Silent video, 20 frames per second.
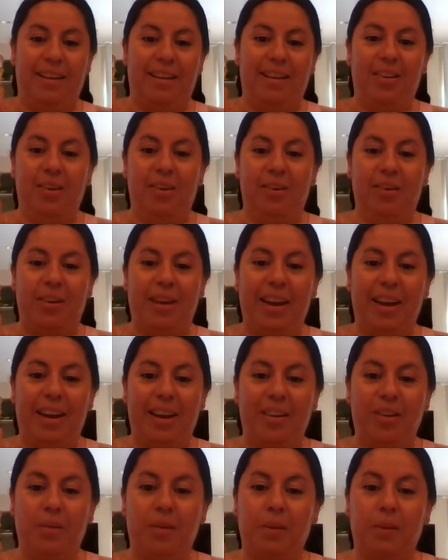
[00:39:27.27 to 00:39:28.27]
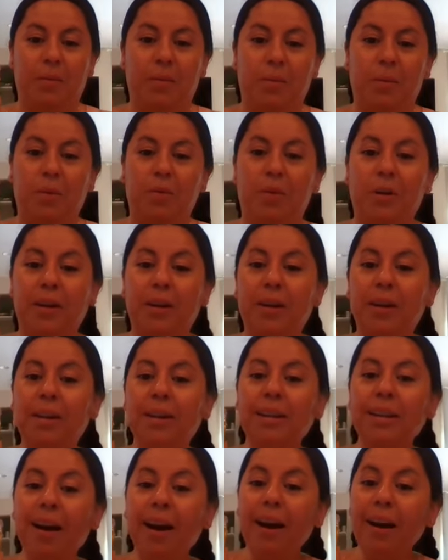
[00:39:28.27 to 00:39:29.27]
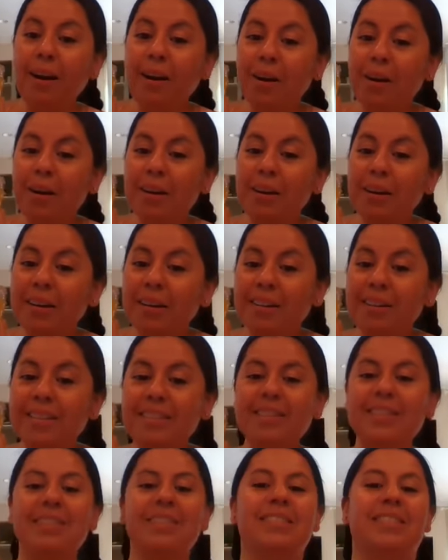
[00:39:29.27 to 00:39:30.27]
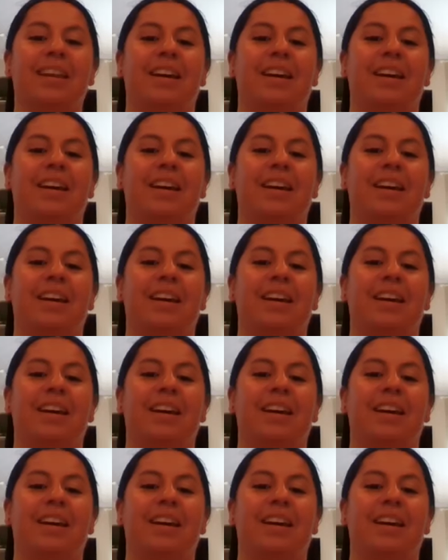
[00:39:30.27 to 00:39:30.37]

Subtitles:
Okay, you both are close.